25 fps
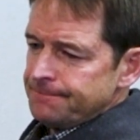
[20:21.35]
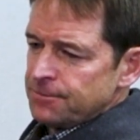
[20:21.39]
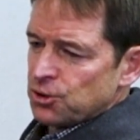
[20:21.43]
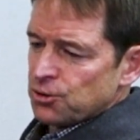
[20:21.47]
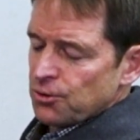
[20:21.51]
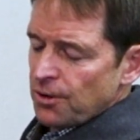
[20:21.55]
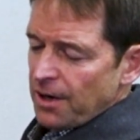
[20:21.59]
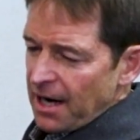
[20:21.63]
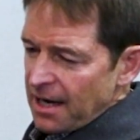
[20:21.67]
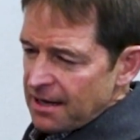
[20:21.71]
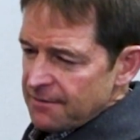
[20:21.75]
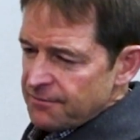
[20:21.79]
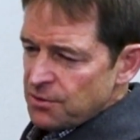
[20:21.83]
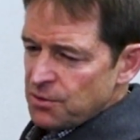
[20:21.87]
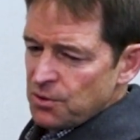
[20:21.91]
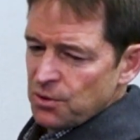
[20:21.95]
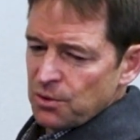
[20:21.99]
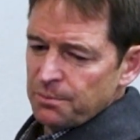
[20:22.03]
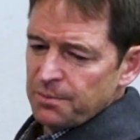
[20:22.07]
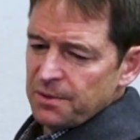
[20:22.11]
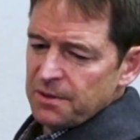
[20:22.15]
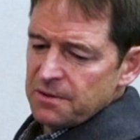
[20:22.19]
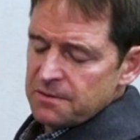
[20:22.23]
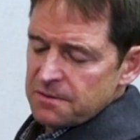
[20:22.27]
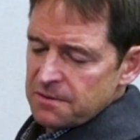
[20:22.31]
driving your
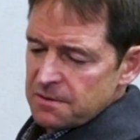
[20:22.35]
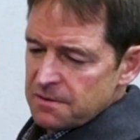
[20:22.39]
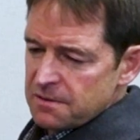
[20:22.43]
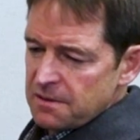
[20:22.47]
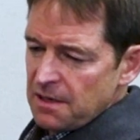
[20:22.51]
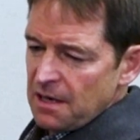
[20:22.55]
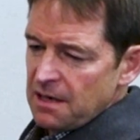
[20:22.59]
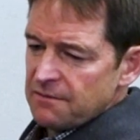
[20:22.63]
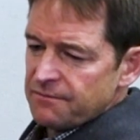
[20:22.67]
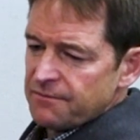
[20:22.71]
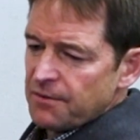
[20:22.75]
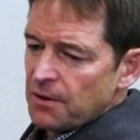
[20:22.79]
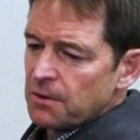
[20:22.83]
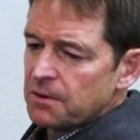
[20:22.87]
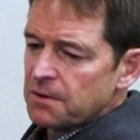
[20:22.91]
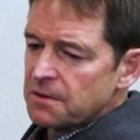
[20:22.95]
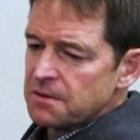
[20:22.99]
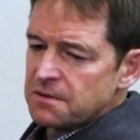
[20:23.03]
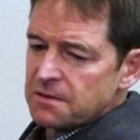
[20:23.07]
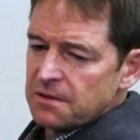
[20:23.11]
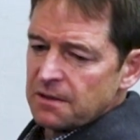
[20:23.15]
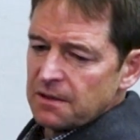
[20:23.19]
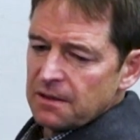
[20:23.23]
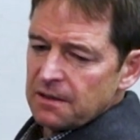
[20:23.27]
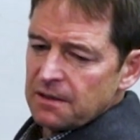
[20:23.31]
business, staying
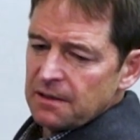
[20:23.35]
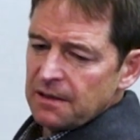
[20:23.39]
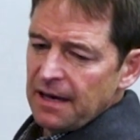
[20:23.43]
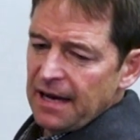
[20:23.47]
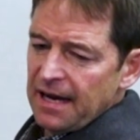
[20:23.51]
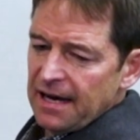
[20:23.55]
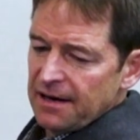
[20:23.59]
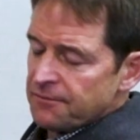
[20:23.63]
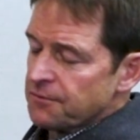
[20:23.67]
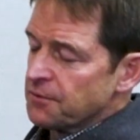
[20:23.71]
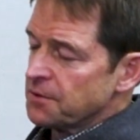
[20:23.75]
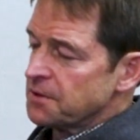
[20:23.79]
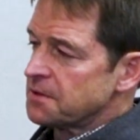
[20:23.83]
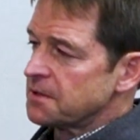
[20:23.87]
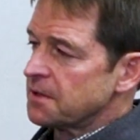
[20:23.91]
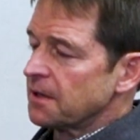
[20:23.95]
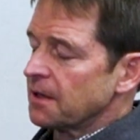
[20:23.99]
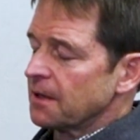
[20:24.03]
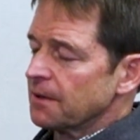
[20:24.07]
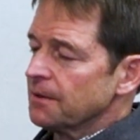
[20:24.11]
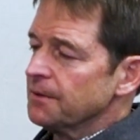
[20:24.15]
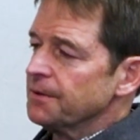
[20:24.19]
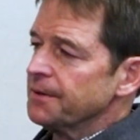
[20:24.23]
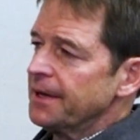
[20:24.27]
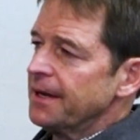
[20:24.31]
focused in it every
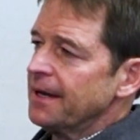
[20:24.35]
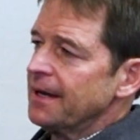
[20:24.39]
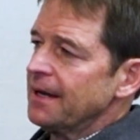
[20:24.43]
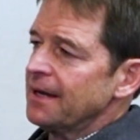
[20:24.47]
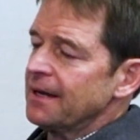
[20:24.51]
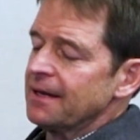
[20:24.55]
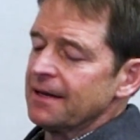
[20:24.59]
single day.